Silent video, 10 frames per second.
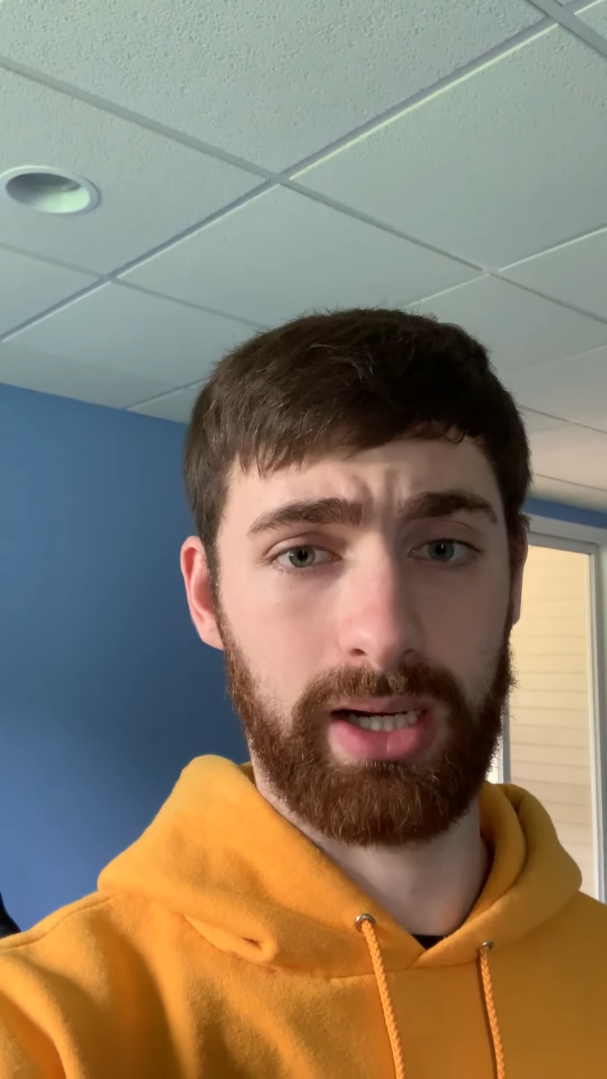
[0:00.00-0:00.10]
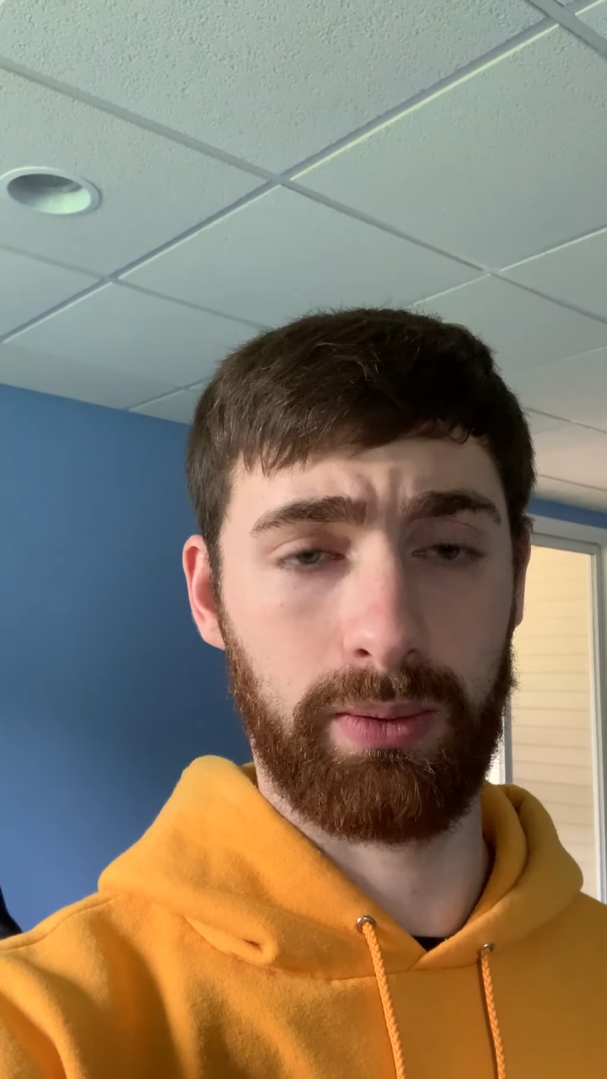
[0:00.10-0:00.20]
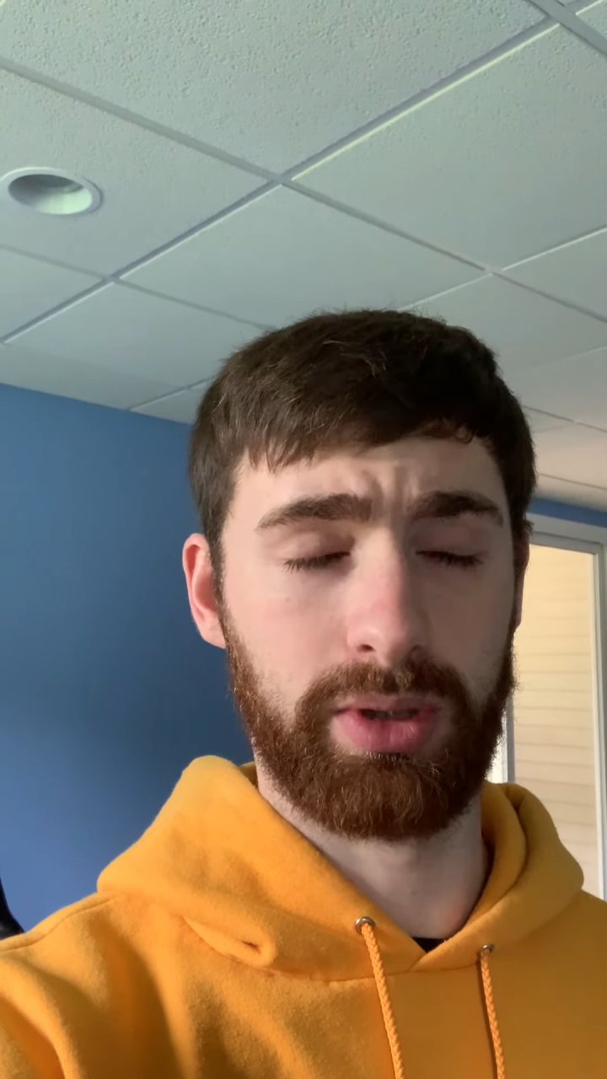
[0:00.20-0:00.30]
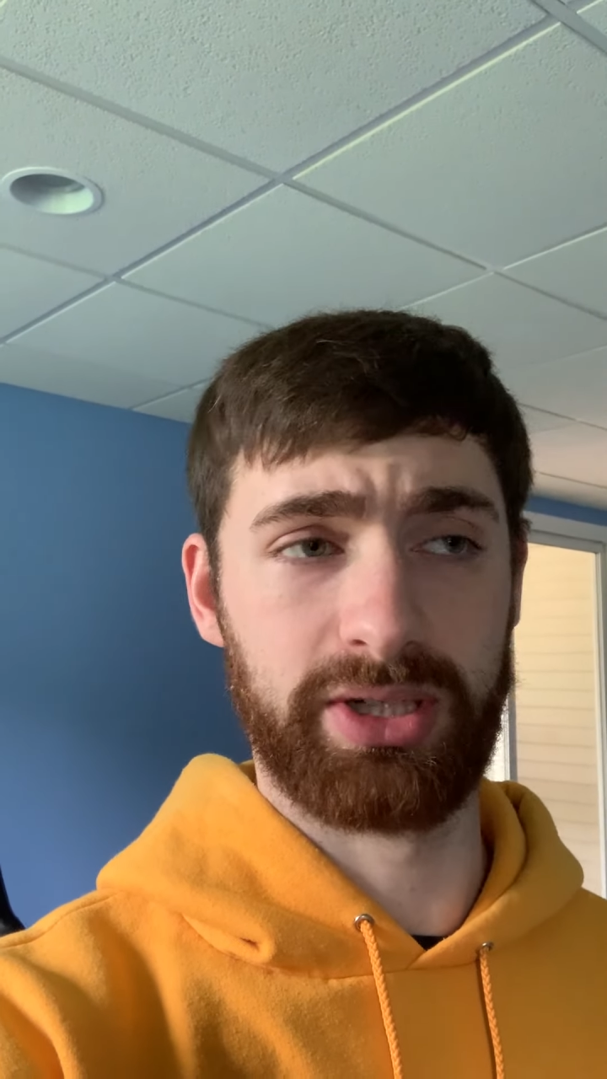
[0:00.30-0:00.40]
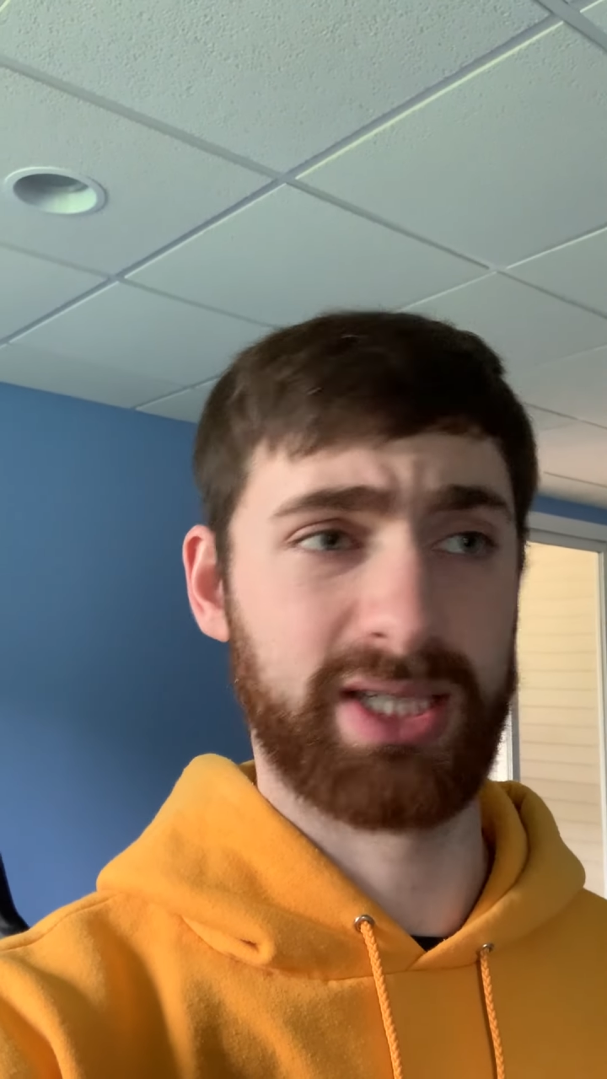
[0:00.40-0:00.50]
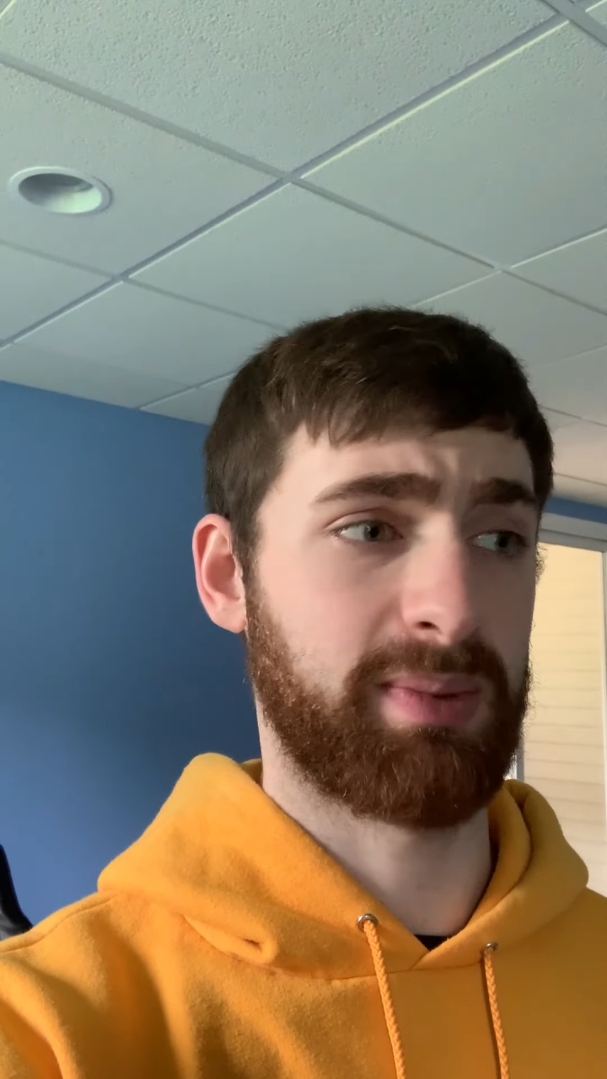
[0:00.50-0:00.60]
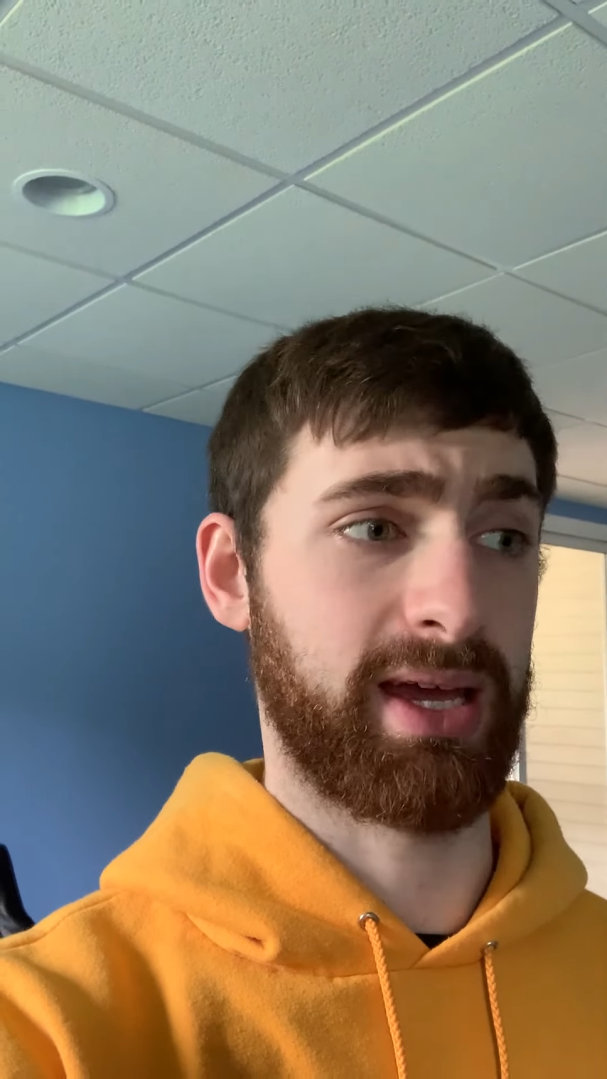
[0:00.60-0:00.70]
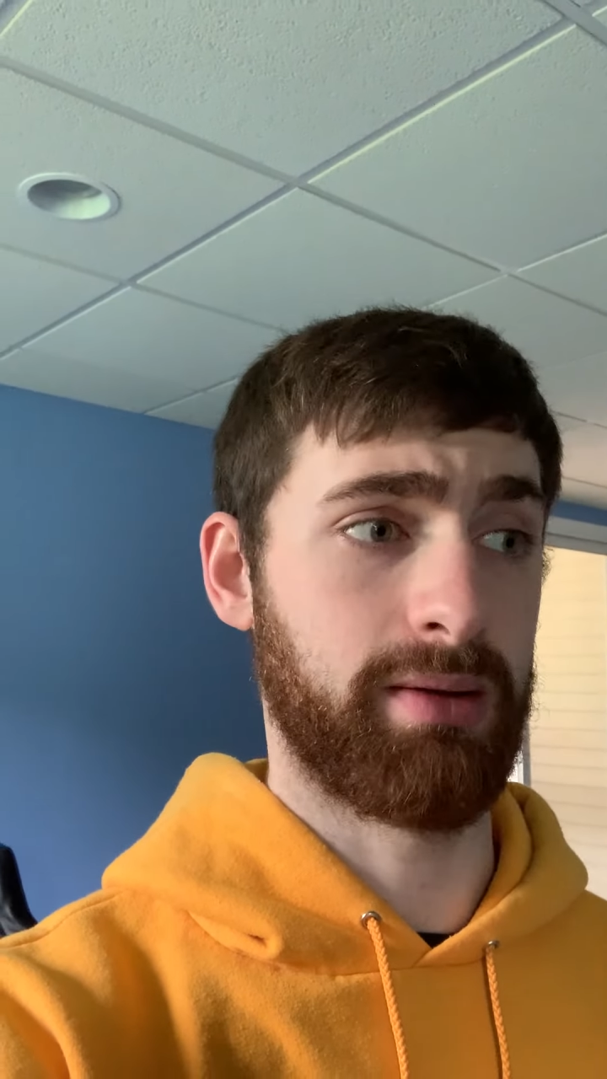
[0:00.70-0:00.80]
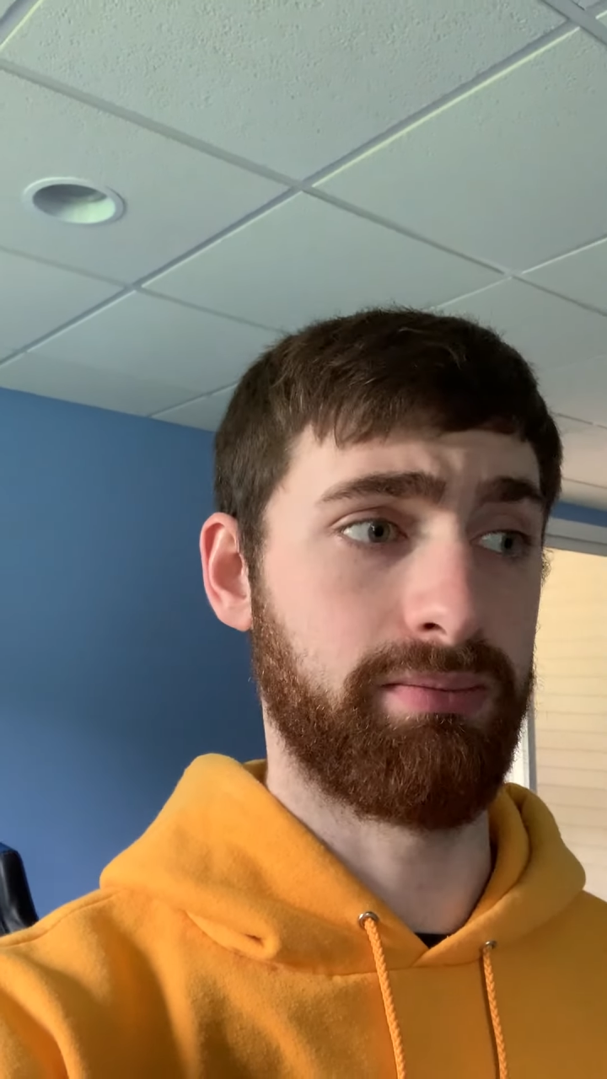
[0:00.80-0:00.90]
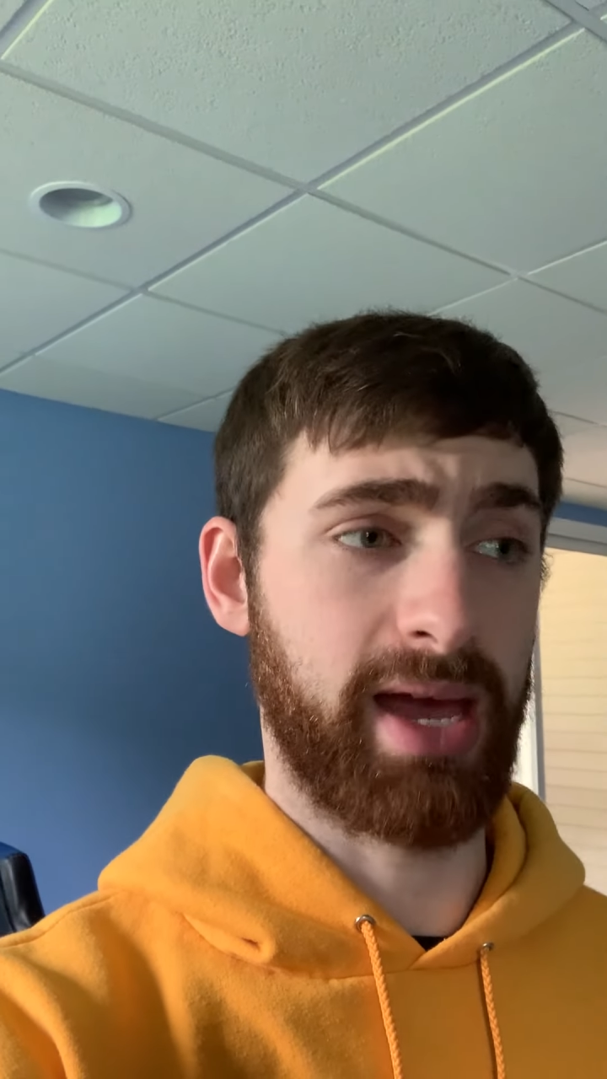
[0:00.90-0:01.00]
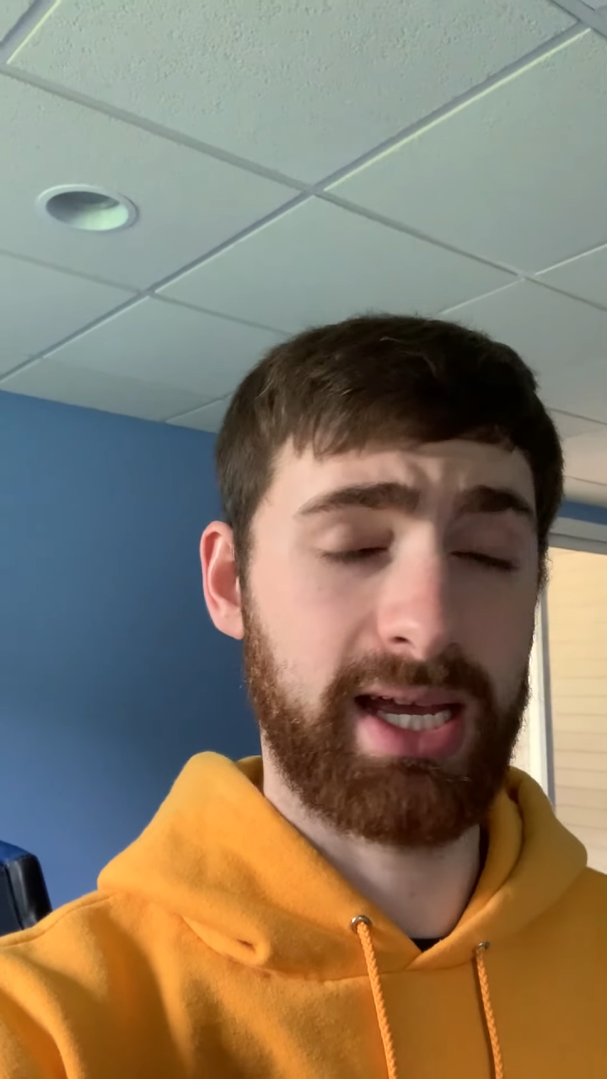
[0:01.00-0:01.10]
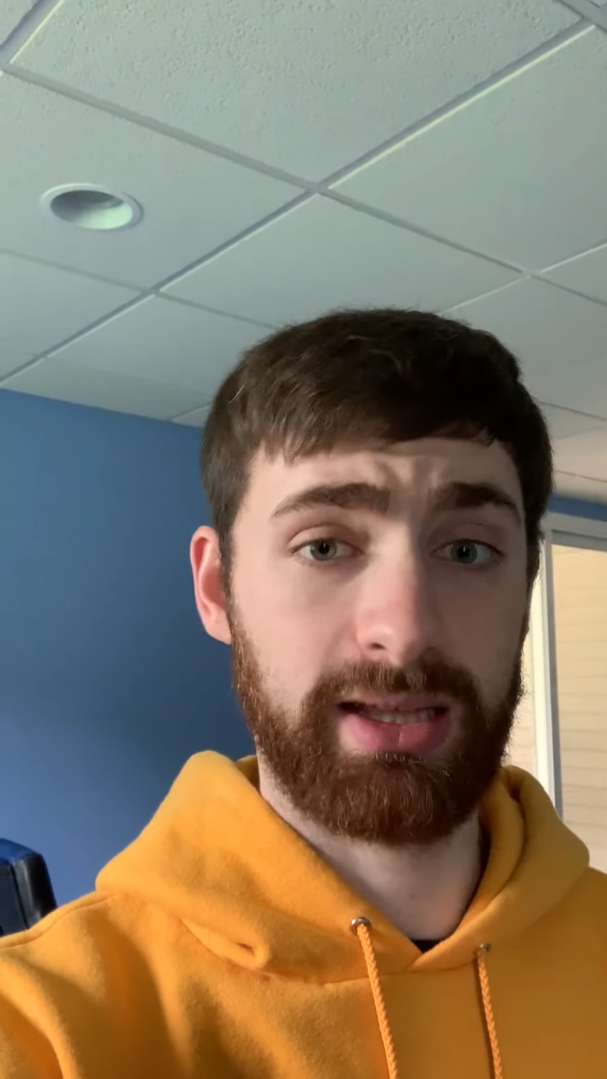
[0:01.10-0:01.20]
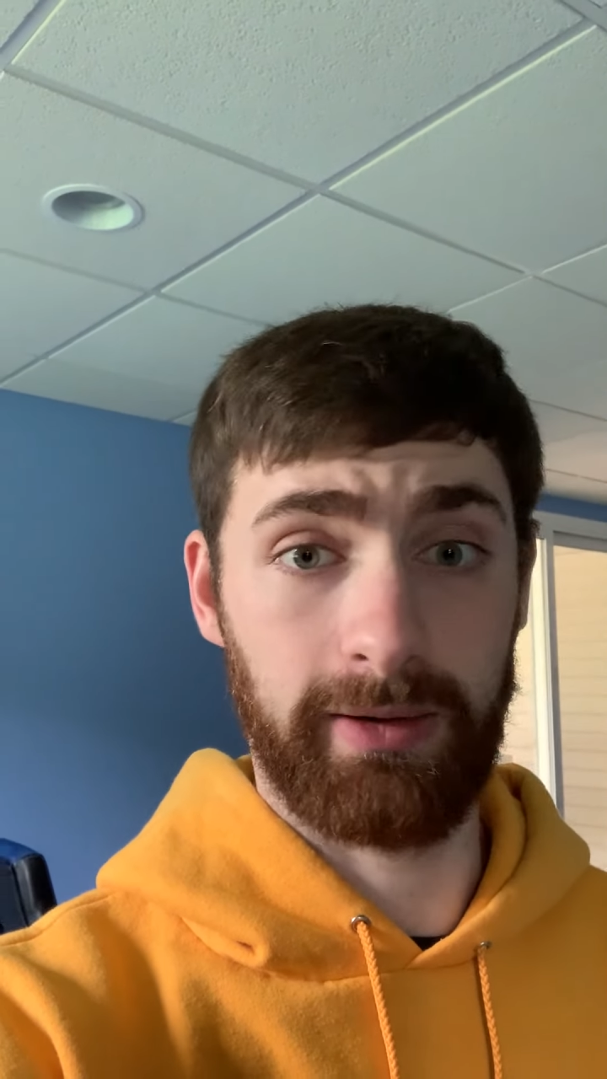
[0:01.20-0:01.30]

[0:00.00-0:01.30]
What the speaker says: I wouldn't anticipate him making